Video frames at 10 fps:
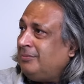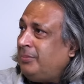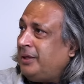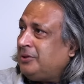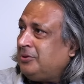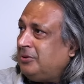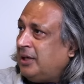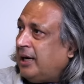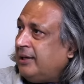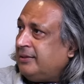based on
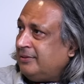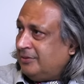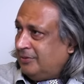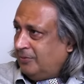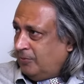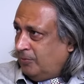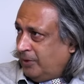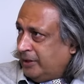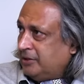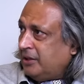that
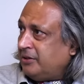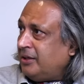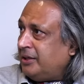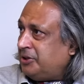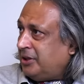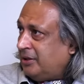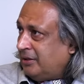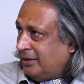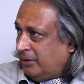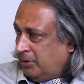in Central Asia,
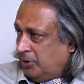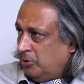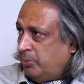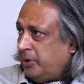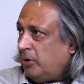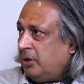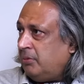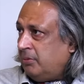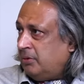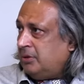
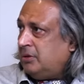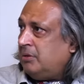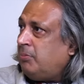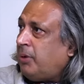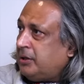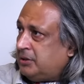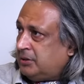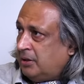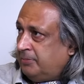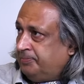beyond
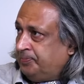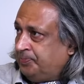Pakistan.